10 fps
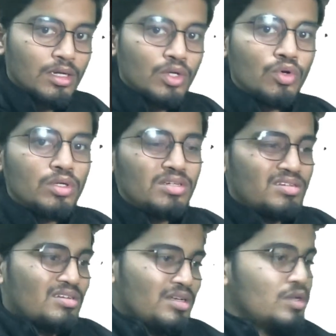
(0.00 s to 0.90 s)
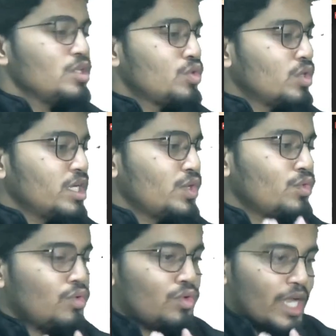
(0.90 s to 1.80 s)
Don't You don't need
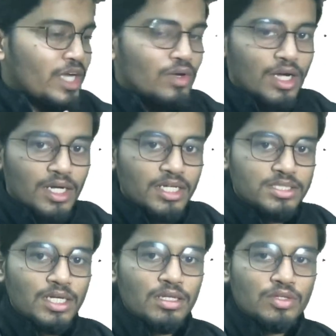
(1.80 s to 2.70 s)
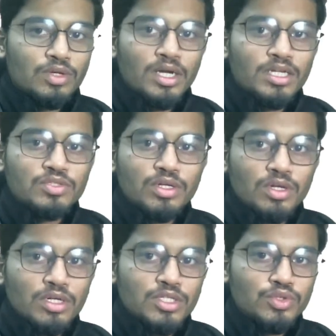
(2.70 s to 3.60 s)
to write your learnings here. Your learnings you are
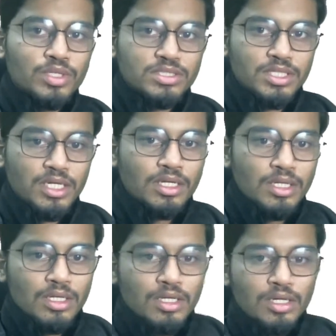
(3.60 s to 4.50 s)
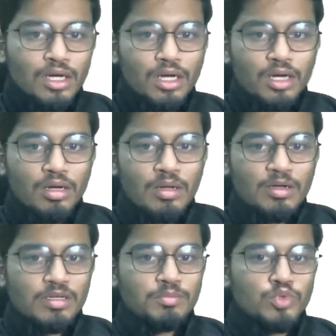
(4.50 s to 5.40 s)
already showcasing here.
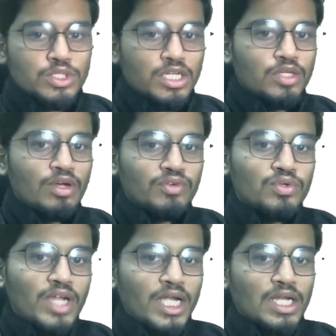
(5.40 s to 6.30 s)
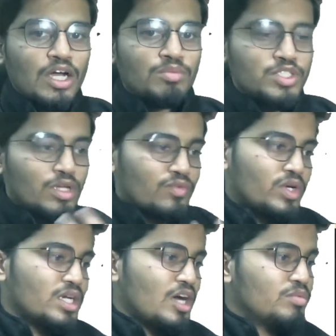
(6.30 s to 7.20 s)
Mostly you have to write how much you have
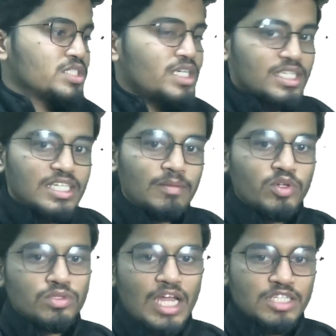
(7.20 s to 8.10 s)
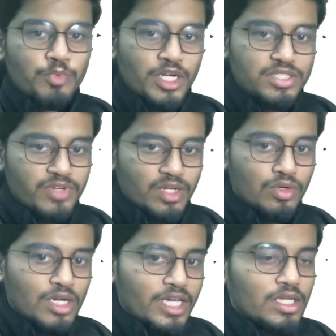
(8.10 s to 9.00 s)
worked, how much it has helped. The last point is very
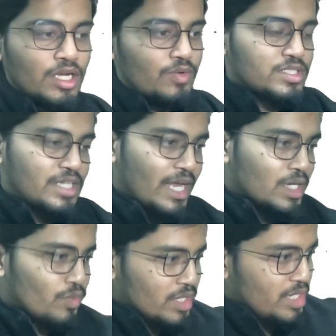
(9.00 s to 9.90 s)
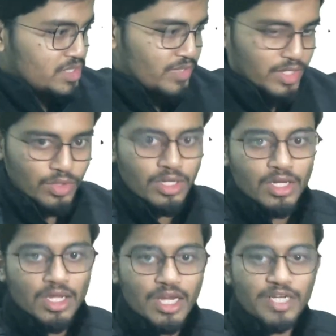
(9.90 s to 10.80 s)
good, like it was ranked one, it's very good.
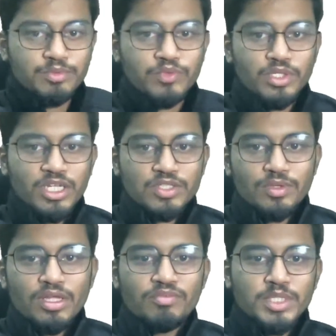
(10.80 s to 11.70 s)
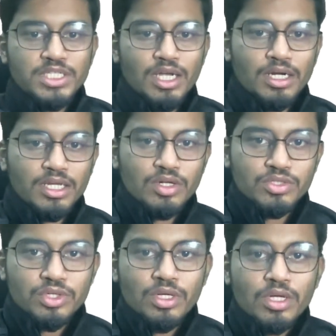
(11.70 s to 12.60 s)
Let's move to the next one. You have machine learning
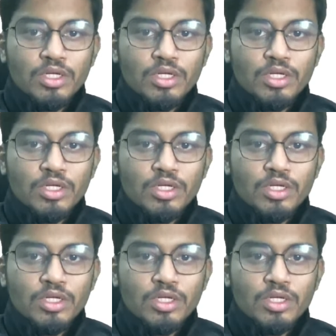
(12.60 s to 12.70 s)
also.